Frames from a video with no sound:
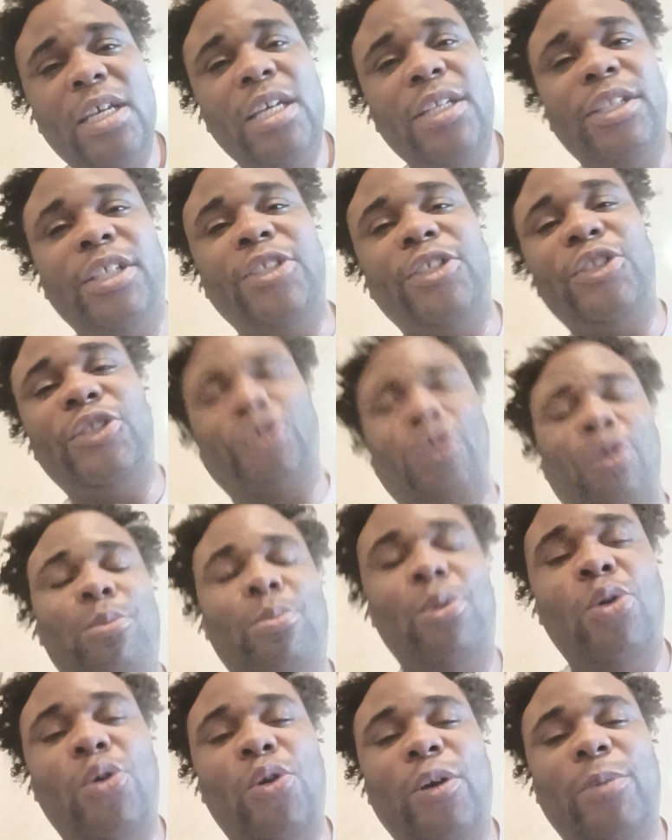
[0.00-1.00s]
This is your
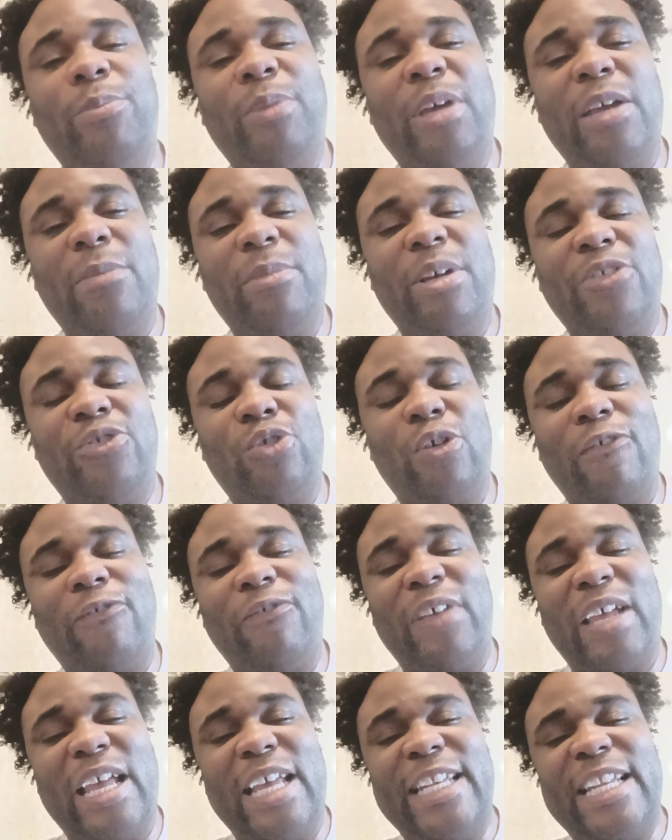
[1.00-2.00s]
boy, Big Metro
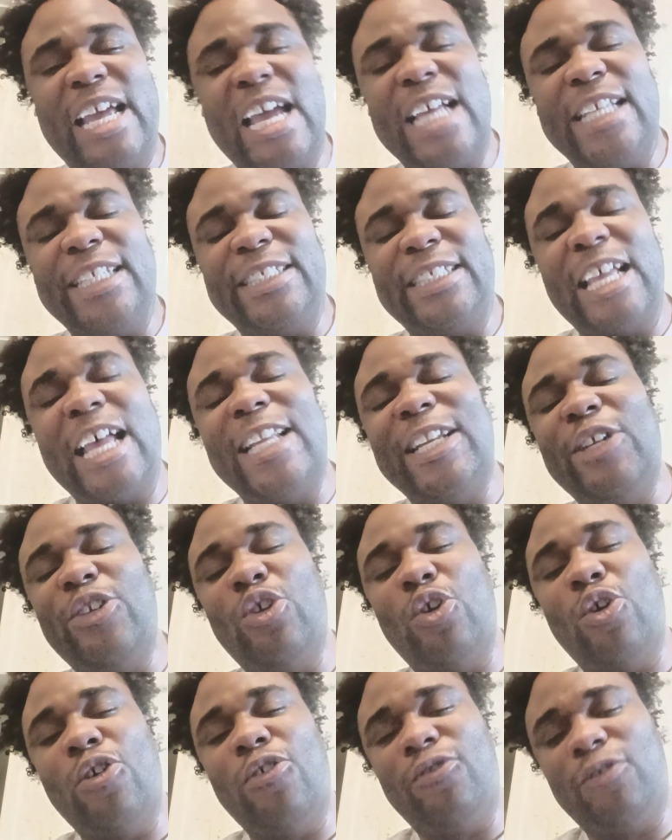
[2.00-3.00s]
Fan 9, signing
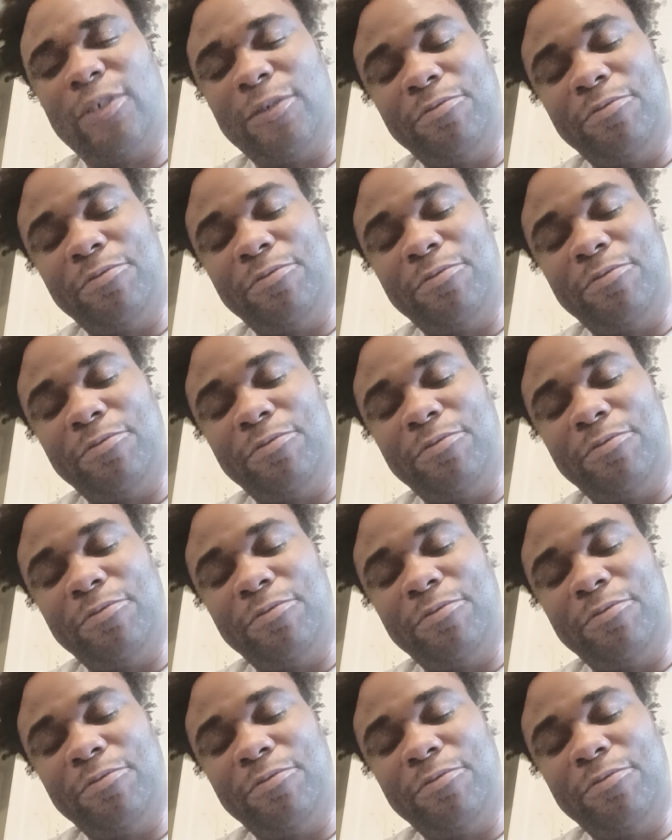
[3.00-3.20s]
off.